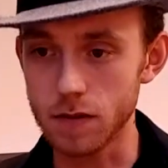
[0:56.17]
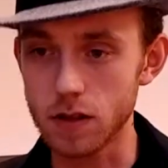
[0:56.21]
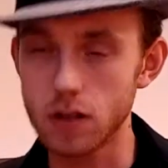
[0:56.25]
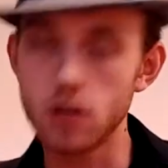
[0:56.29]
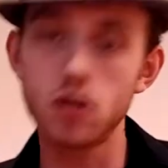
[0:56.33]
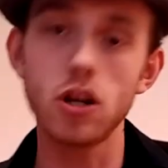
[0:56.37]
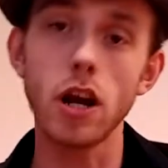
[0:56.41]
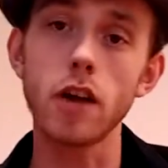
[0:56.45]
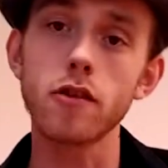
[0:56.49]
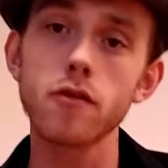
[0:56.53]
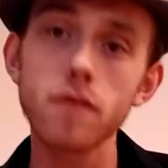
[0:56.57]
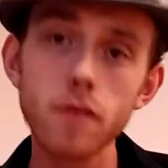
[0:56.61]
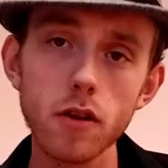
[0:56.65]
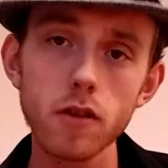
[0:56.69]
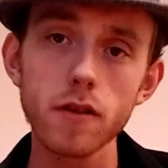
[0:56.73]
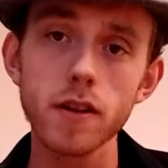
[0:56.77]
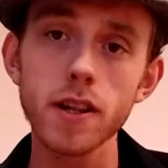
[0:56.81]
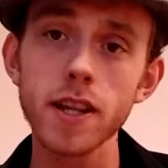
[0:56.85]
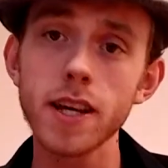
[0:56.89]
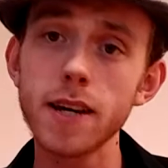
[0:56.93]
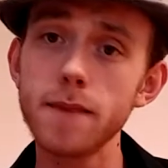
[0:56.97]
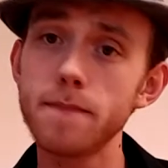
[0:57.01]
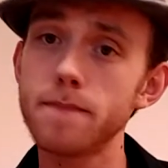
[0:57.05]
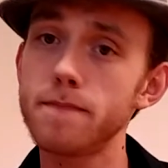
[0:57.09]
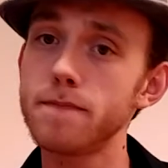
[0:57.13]

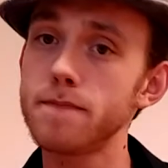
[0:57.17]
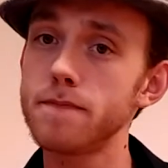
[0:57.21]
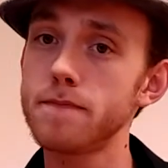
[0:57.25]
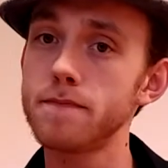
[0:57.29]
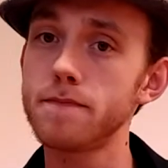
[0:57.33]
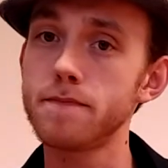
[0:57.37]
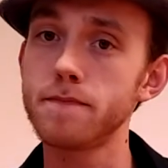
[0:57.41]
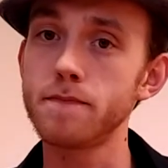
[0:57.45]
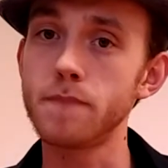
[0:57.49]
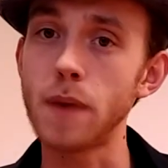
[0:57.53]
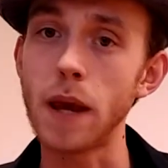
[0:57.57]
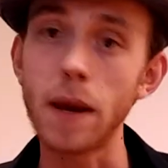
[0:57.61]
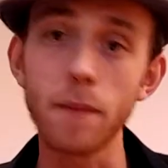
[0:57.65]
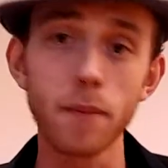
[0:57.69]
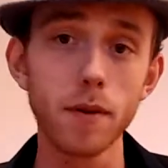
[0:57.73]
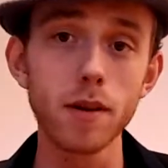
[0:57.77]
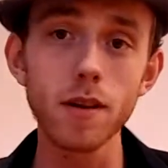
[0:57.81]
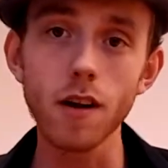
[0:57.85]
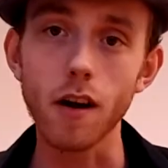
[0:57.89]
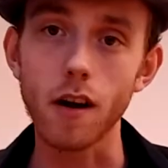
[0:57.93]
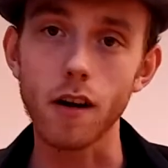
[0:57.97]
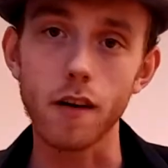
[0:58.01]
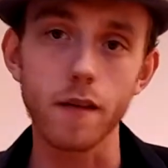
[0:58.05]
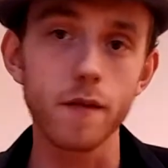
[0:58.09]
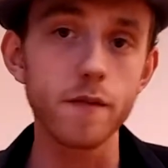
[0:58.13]
generally,
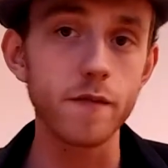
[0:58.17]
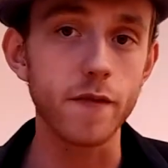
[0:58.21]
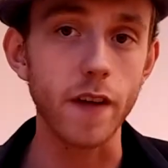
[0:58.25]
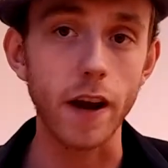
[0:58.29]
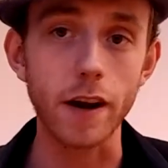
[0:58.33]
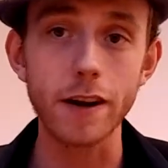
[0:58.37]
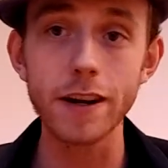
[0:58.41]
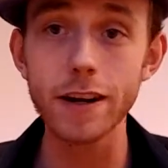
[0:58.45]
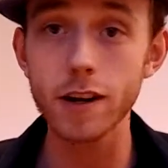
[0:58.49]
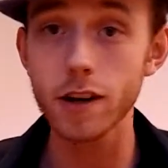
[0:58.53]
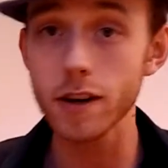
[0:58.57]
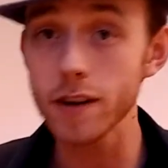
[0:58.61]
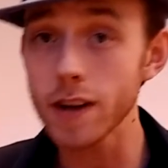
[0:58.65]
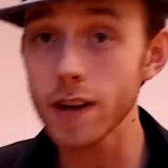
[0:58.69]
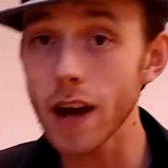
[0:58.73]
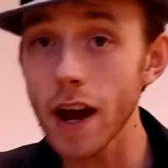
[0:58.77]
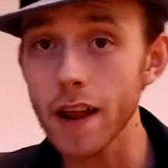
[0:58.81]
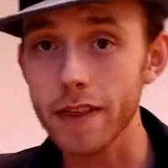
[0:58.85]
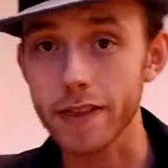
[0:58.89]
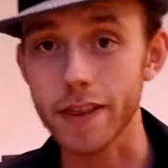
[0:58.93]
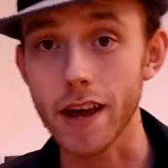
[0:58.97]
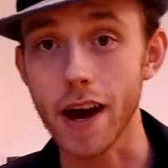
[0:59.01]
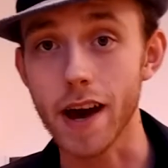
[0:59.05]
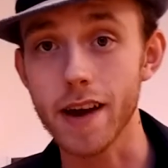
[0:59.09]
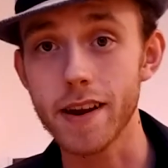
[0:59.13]
people aren't very good
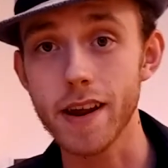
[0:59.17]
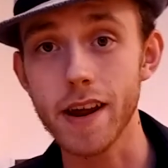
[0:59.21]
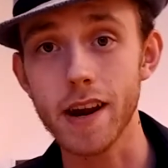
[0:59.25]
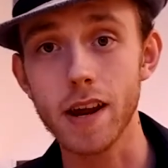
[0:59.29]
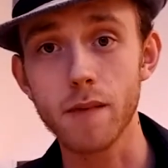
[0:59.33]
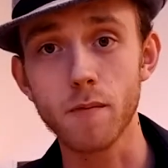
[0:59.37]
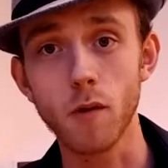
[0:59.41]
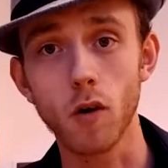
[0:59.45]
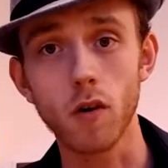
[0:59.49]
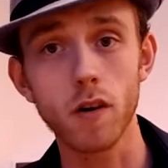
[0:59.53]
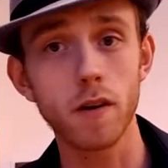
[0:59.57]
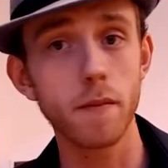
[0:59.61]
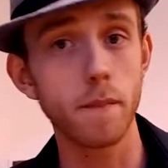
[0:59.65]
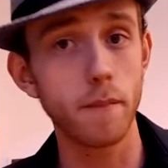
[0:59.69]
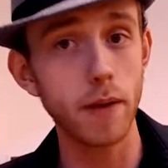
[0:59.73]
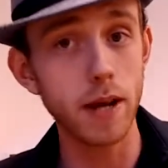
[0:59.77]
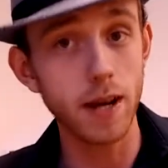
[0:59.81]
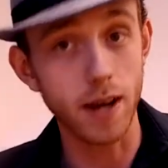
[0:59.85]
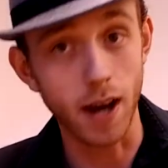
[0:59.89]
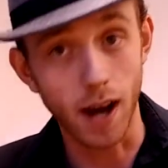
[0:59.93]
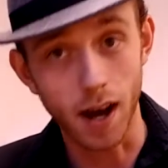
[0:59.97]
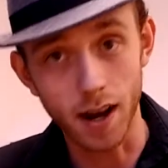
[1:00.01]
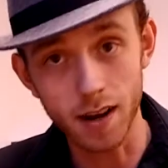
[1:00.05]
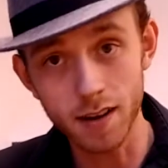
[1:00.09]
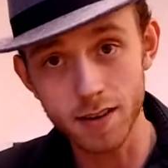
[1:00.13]
at that anymore
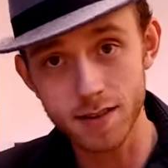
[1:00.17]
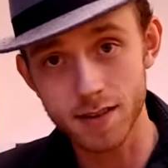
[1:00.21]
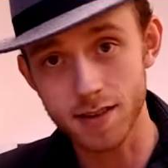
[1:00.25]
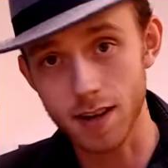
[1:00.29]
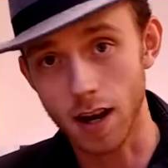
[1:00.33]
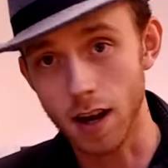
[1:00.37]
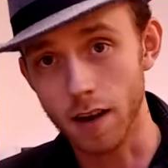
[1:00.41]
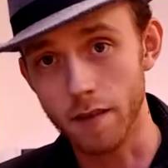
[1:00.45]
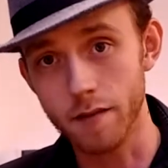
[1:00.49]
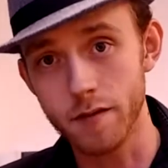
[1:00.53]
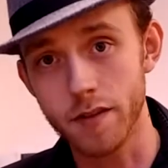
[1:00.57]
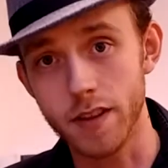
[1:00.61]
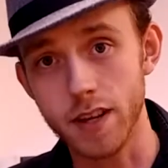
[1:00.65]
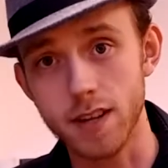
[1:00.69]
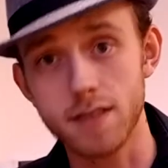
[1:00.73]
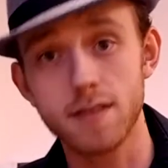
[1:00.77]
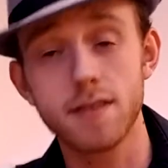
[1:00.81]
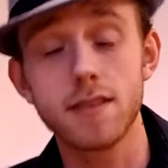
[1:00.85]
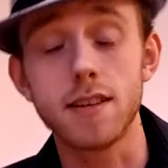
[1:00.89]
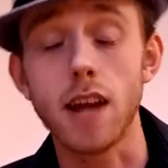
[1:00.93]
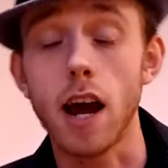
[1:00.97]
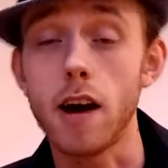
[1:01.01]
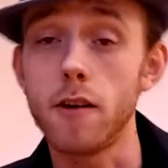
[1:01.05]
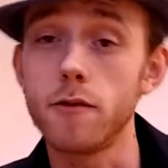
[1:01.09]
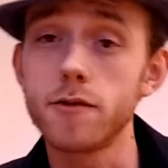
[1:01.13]
because of this
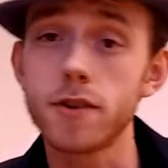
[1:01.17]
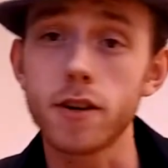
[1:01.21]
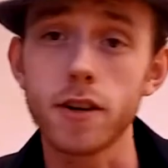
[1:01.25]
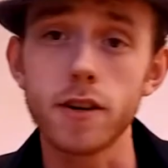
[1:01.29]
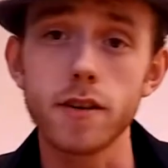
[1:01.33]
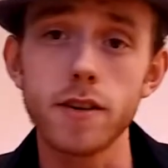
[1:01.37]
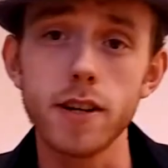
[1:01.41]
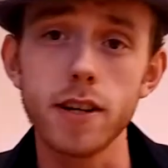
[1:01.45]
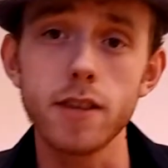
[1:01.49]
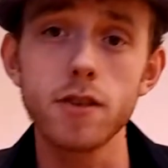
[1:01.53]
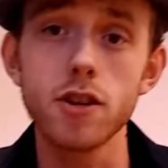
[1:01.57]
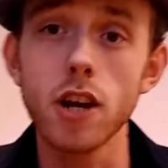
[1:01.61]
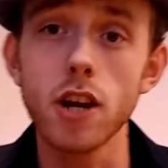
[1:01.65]
downturn in